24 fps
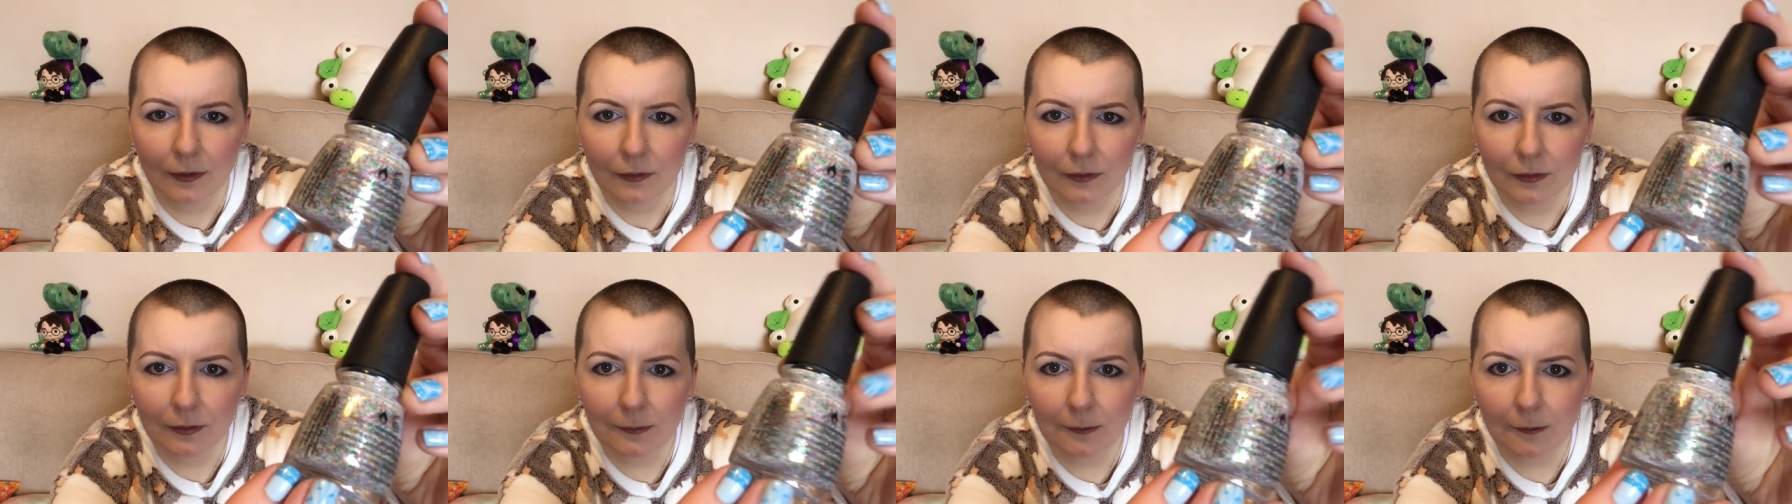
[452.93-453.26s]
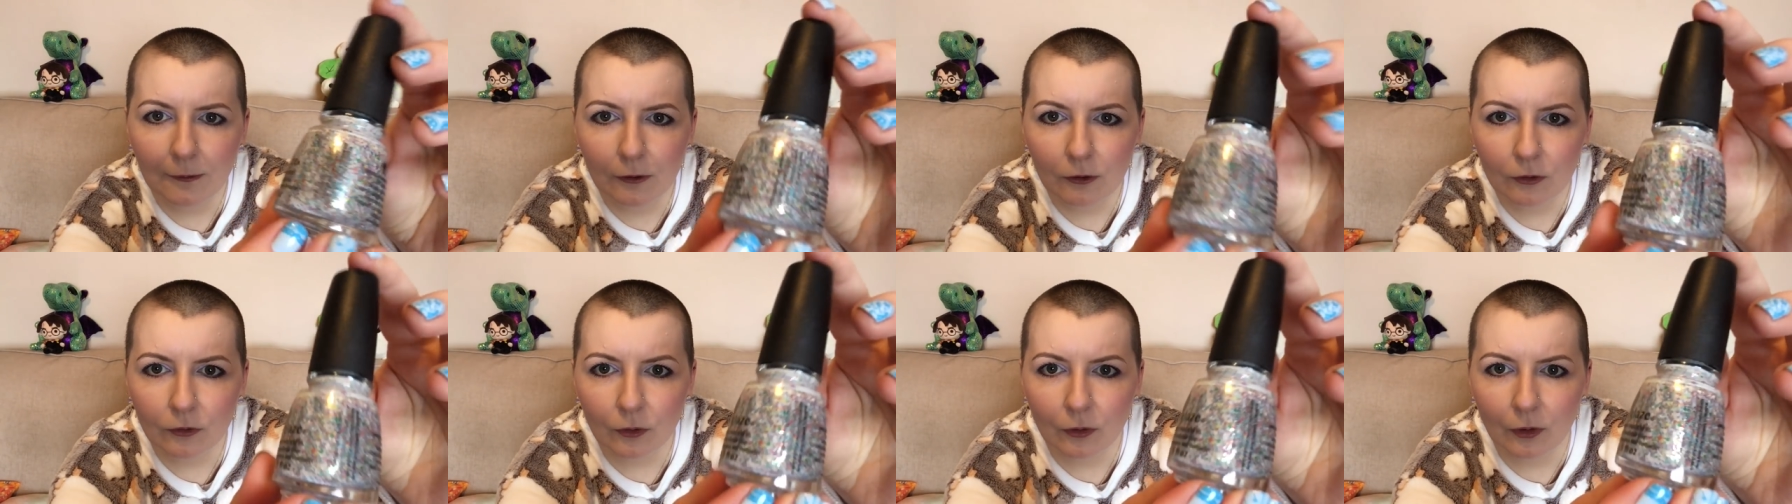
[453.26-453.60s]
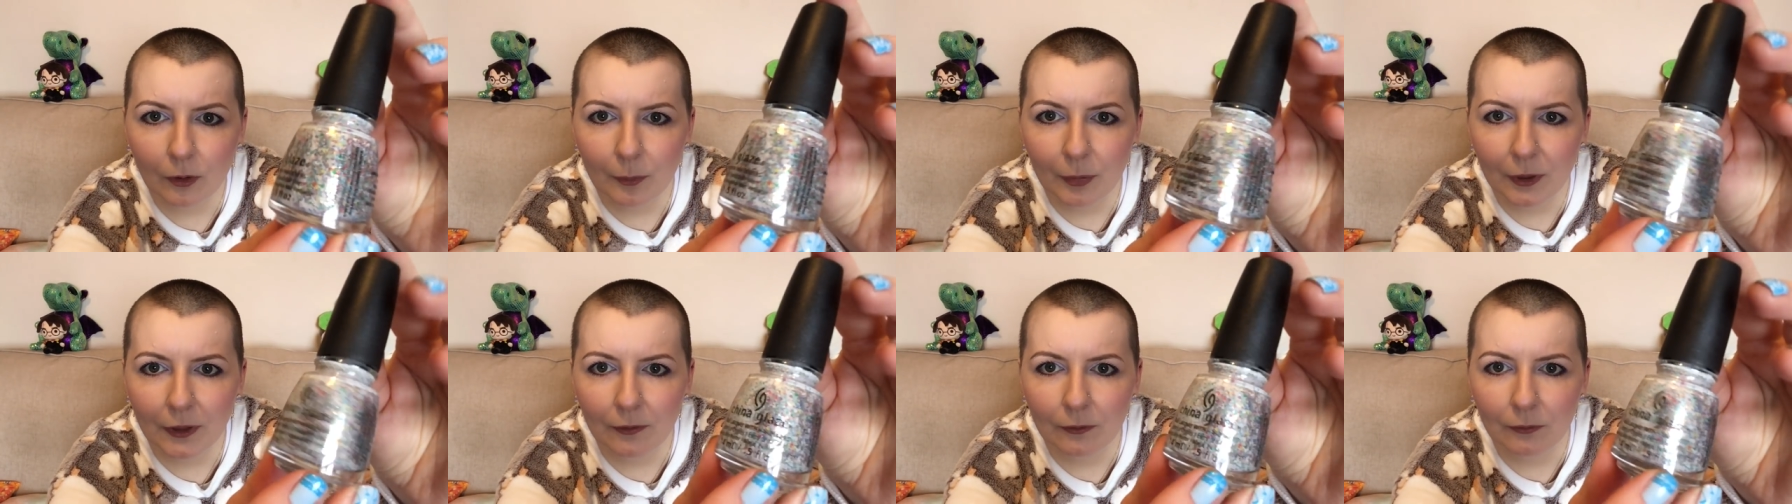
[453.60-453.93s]
The glitters are
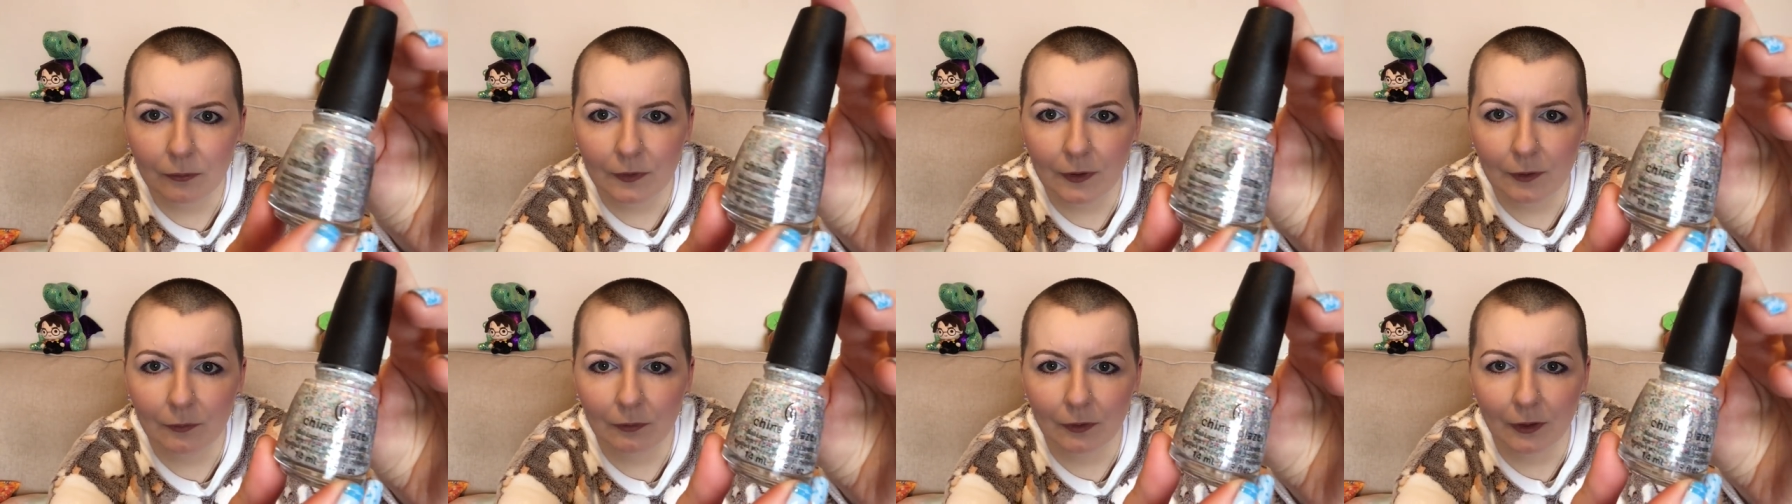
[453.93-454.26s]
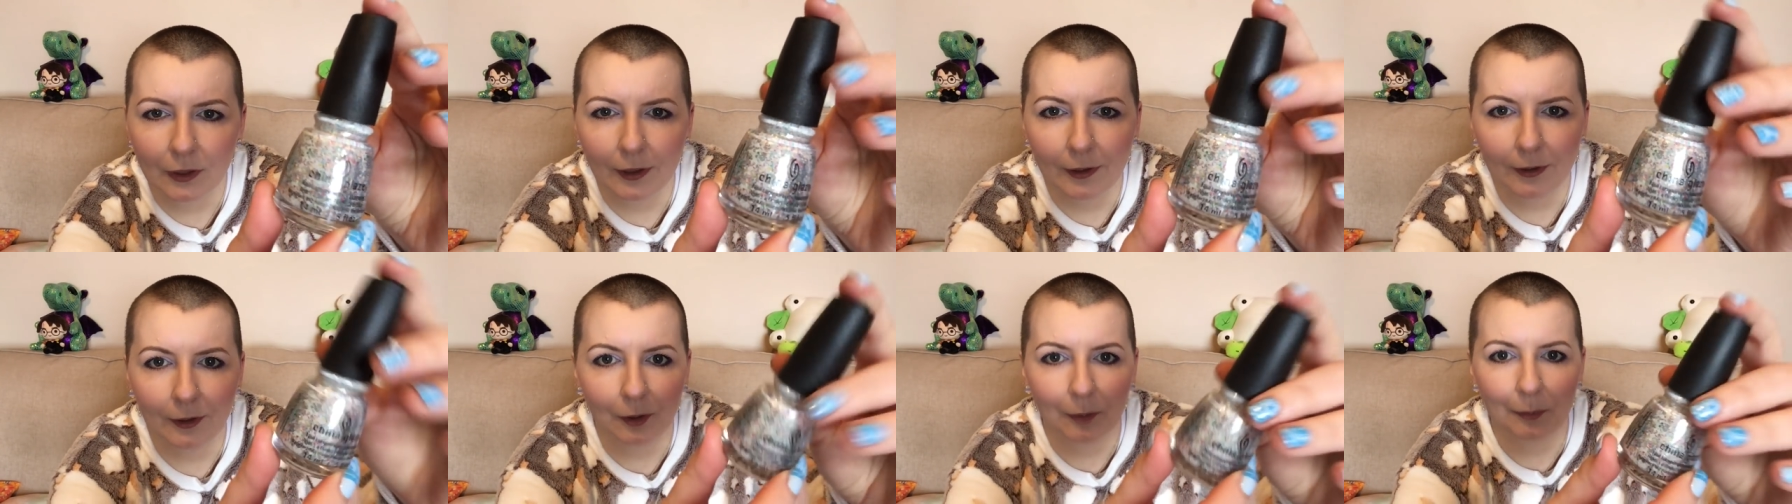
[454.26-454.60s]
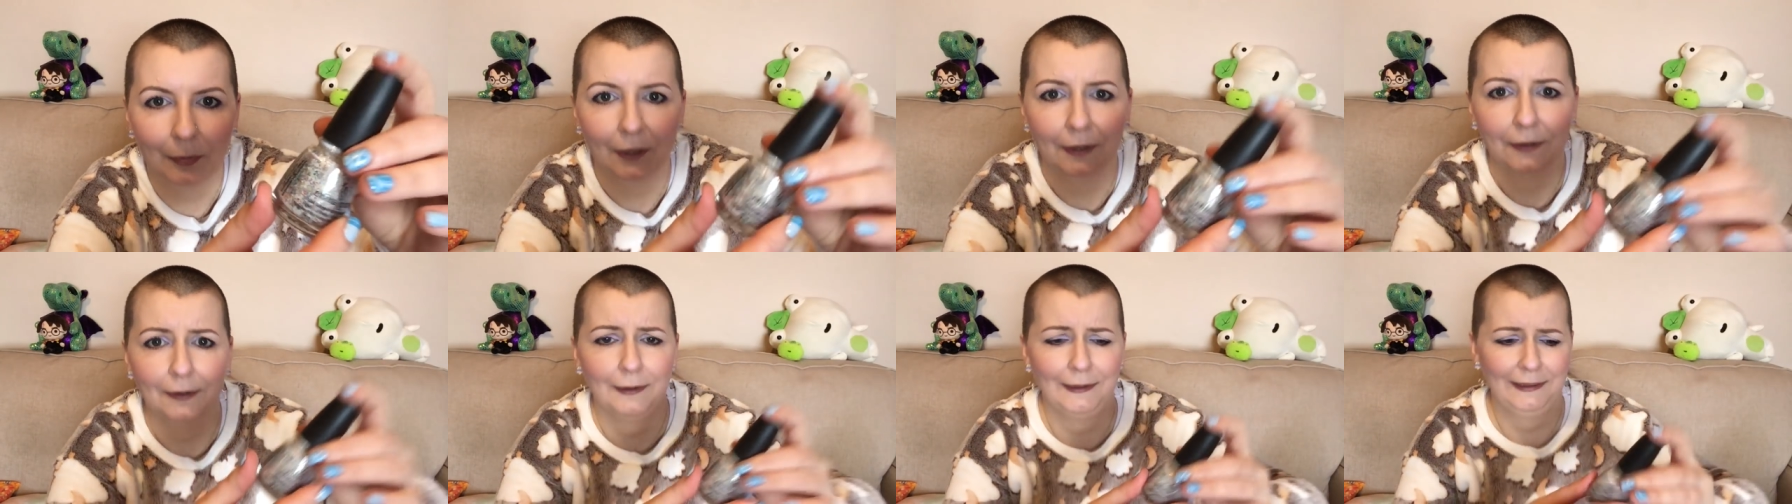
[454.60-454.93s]
a bit of a different colour,
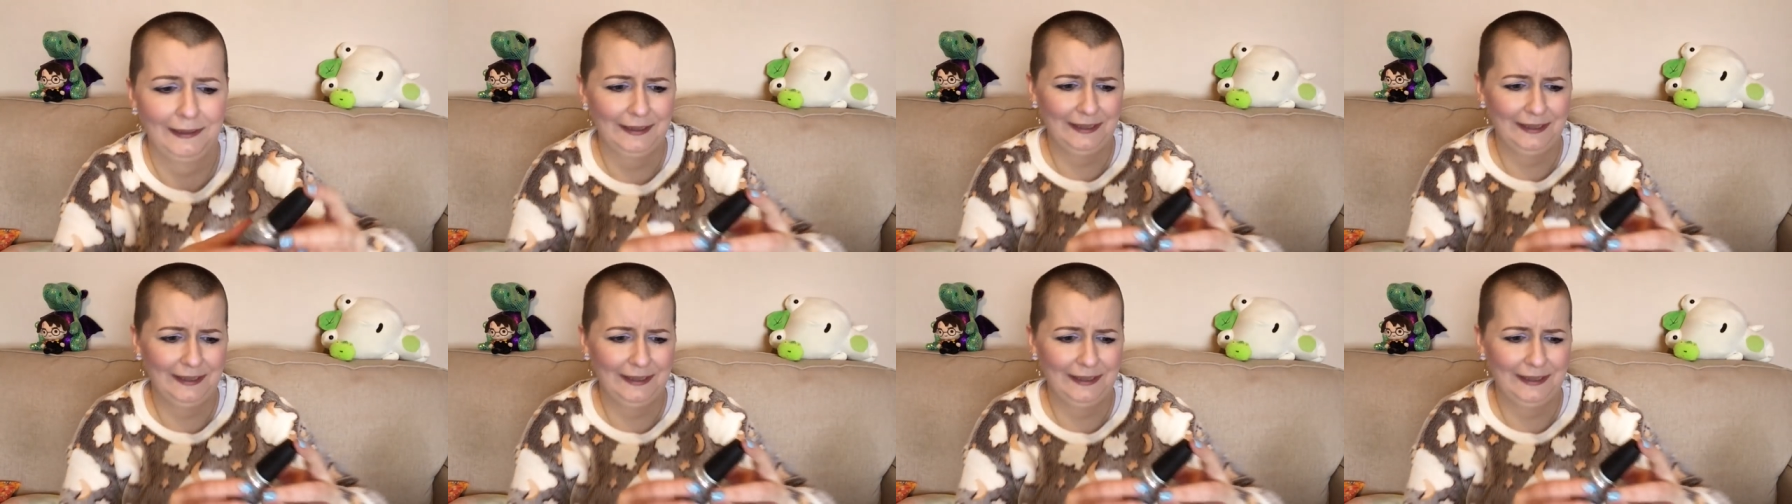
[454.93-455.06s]
but